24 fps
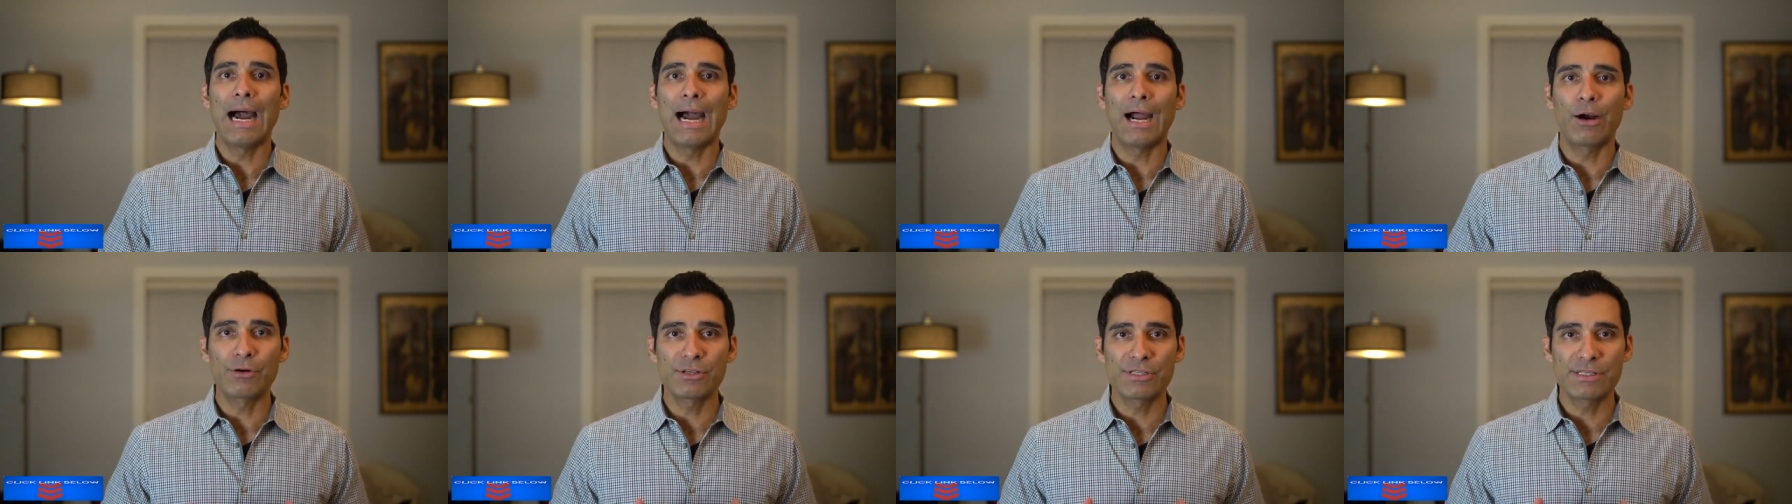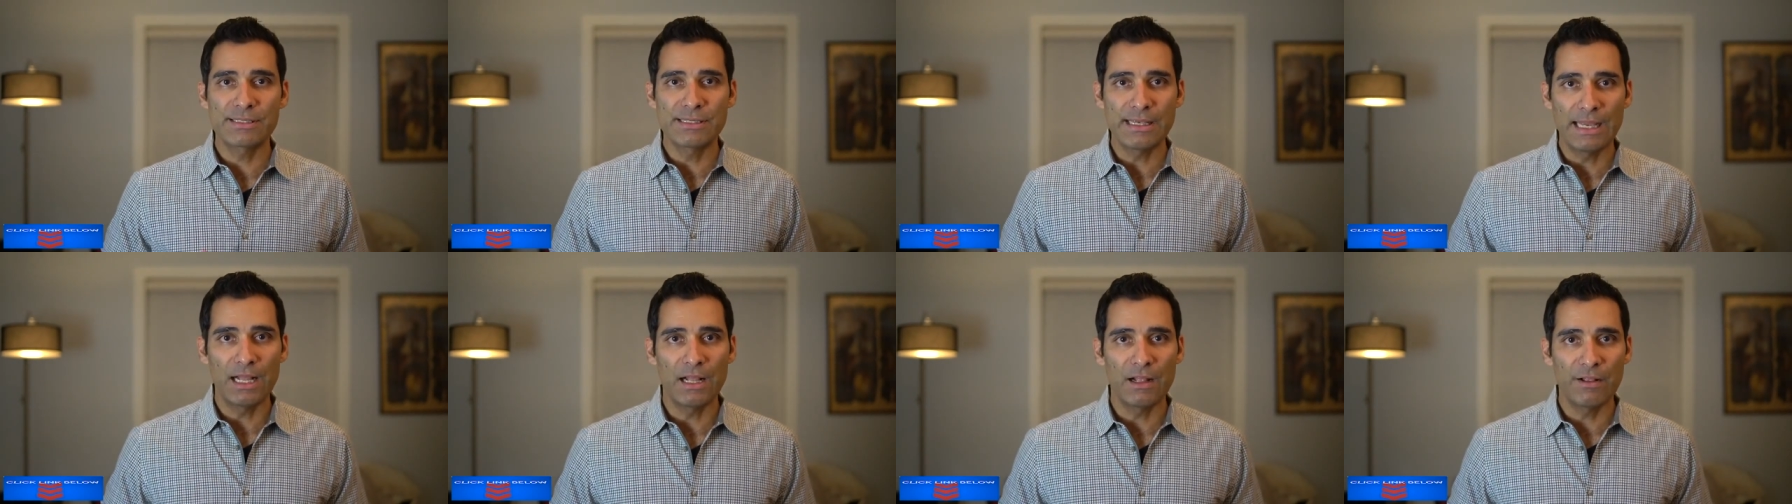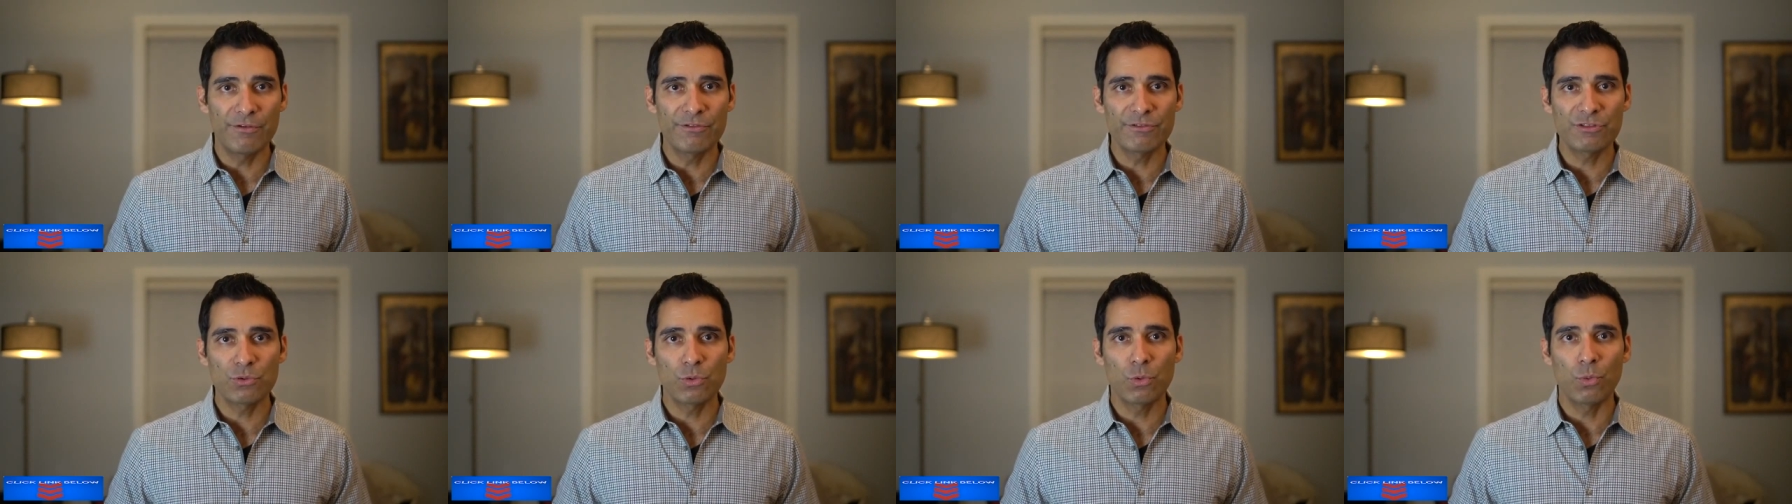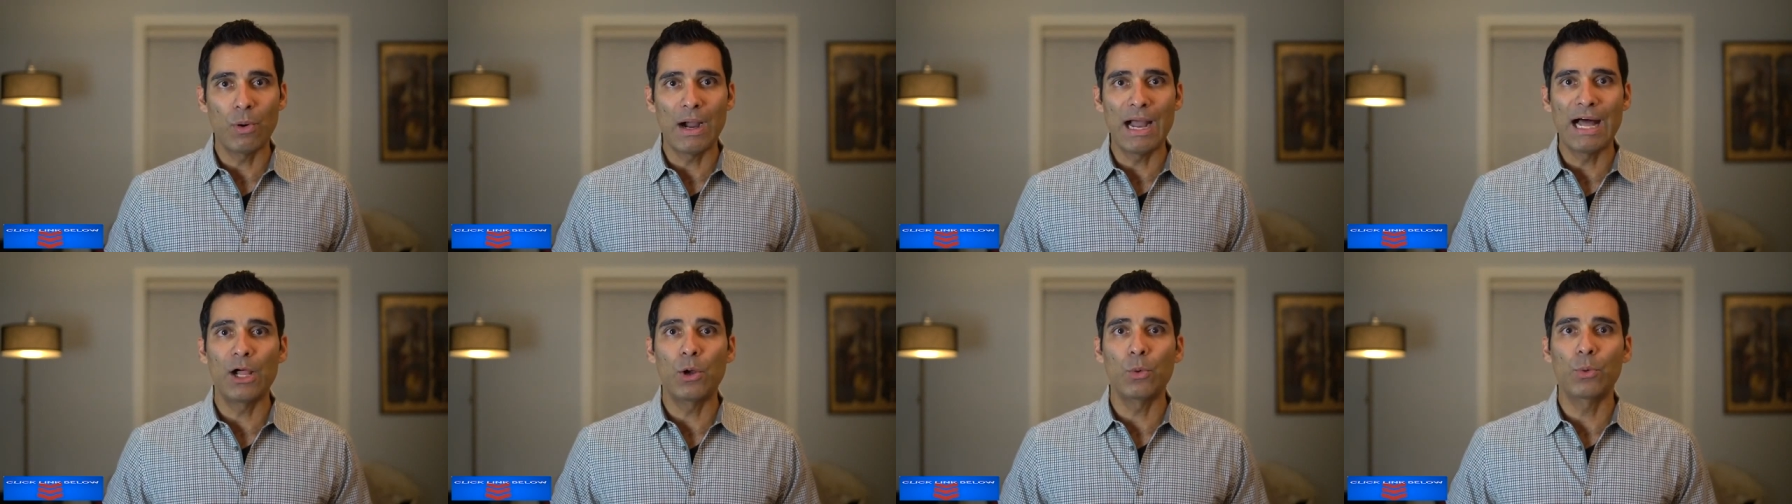ourselves
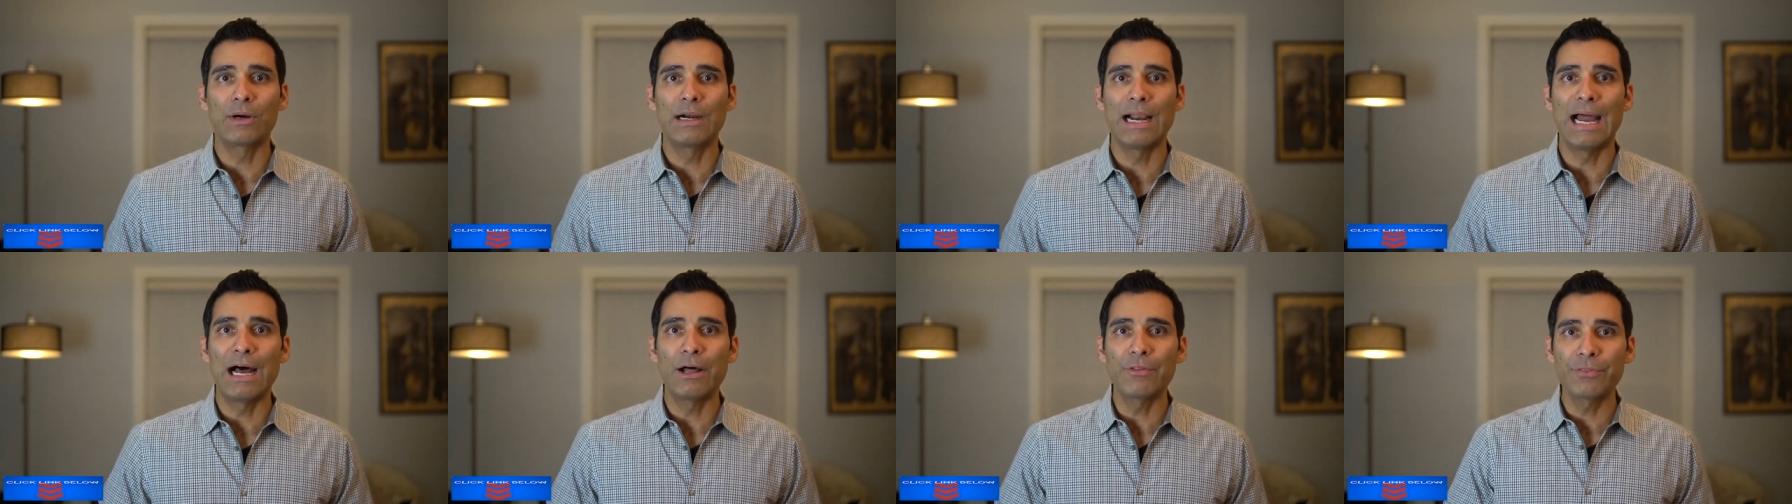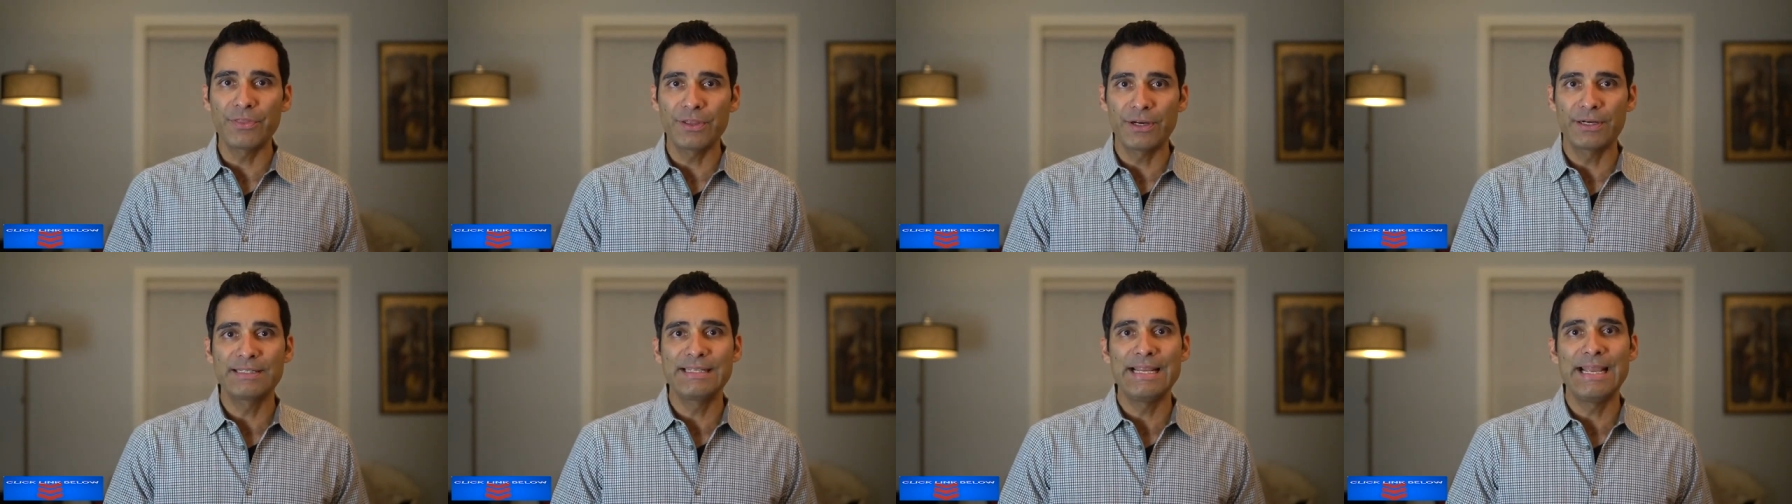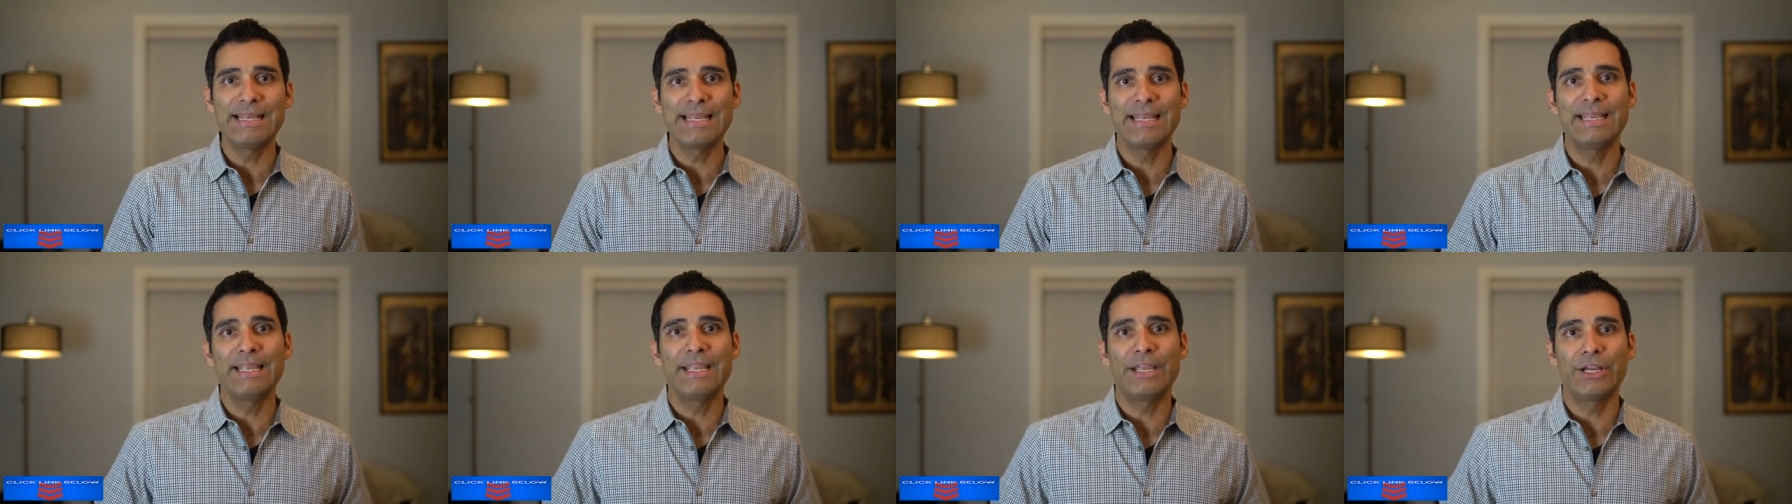while we're out there taking